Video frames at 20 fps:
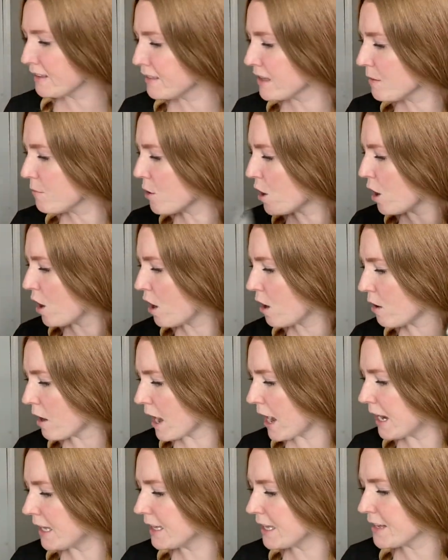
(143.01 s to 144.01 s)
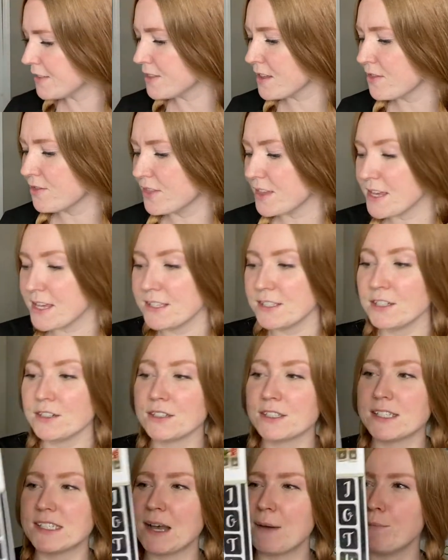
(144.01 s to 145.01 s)
them all. I like that these are
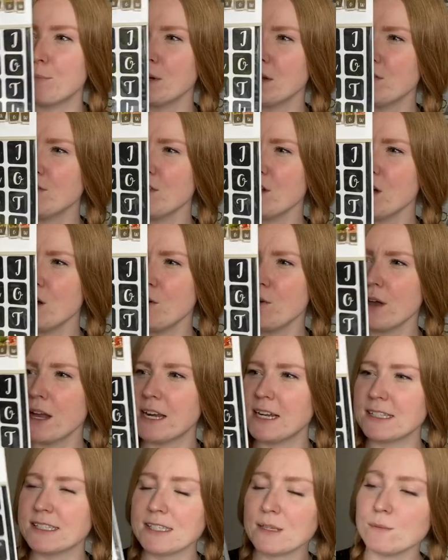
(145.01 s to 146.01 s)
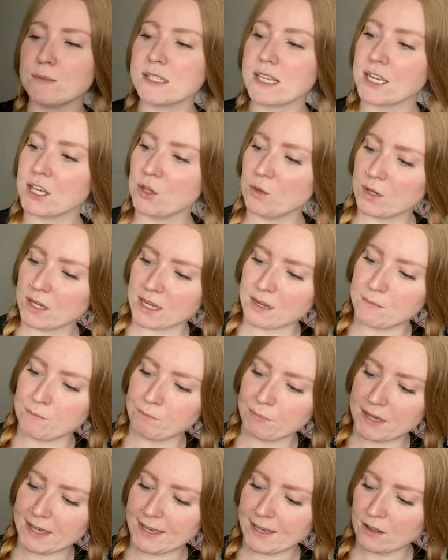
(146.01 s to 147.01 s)
separate though, and it seems like you can
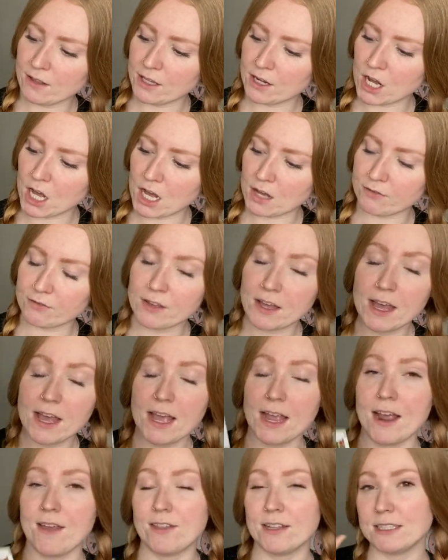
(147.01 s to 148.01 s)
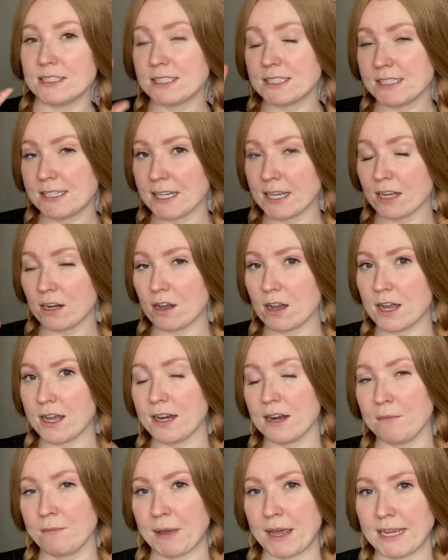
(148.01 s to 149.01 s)
peel it off and then stick it on
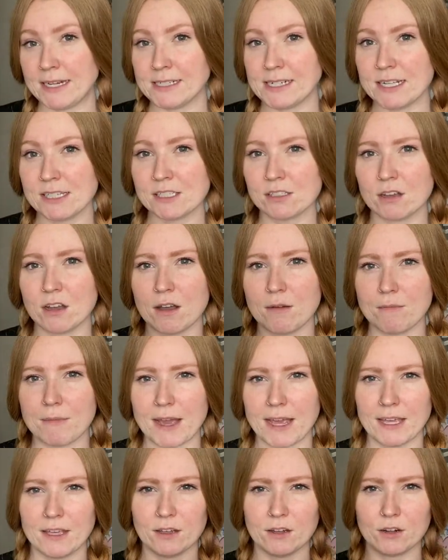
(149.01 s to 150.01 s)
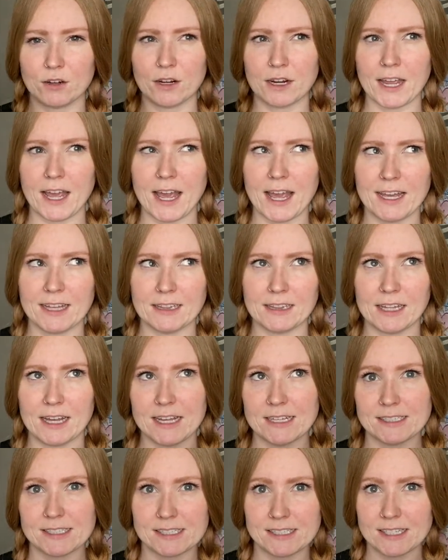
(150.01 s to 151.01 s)
and paint it, so it might create
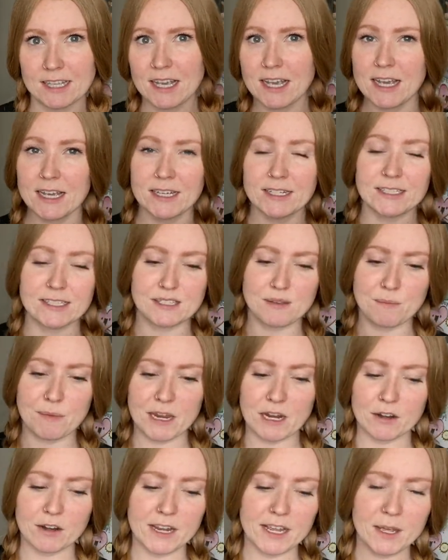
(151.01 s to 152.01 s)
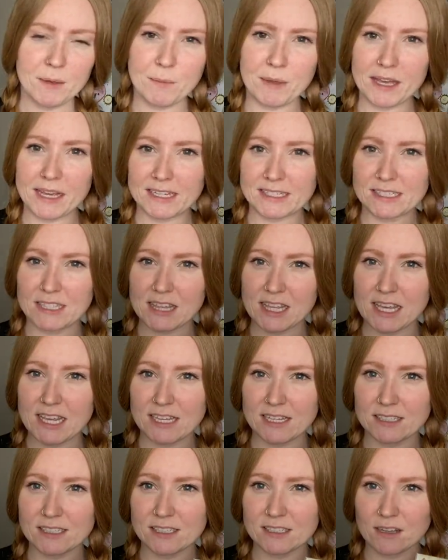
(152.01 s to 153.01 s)
less smearing because
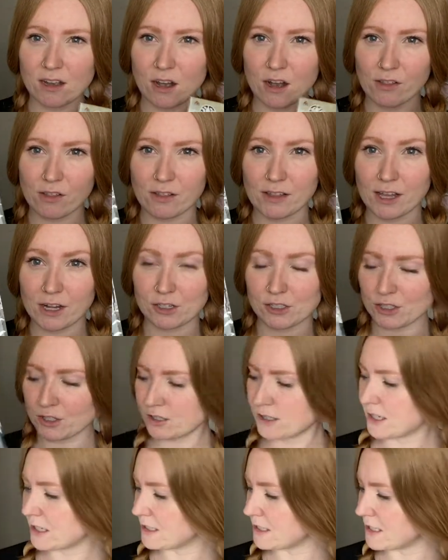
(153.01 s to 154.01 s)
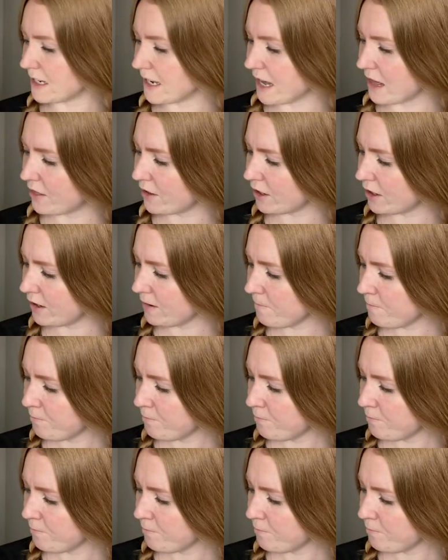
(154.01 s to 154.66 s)
these, all the letters are stuck together.